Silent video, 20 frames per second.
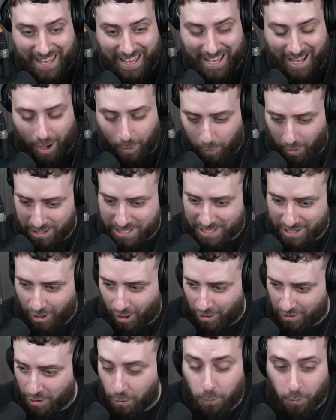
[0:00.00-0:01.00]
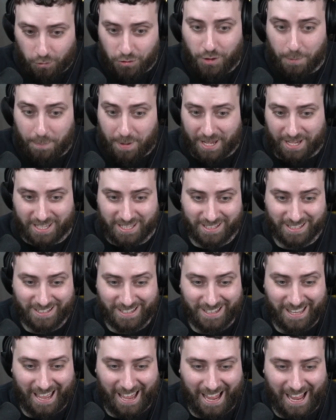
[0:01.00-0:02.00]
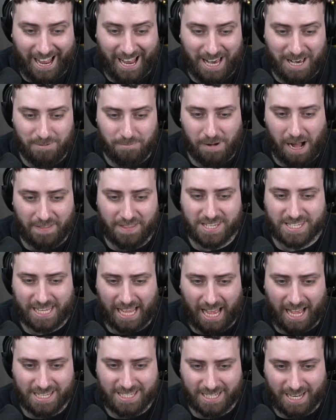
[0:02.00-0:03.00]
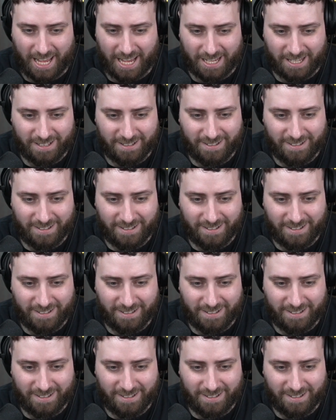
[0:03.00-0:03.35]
what's it called? A Wonder Pick at the start of today.